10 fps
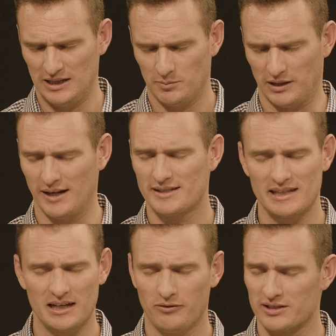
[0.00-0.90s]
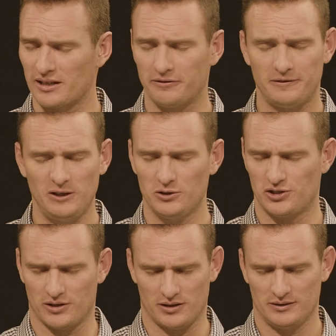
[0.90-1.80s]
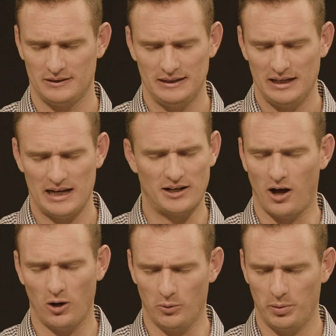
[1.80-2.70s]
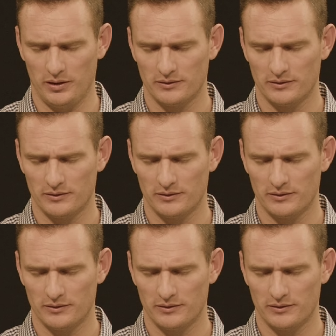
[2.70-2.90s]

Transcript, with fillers: plans to give us a future and a hope.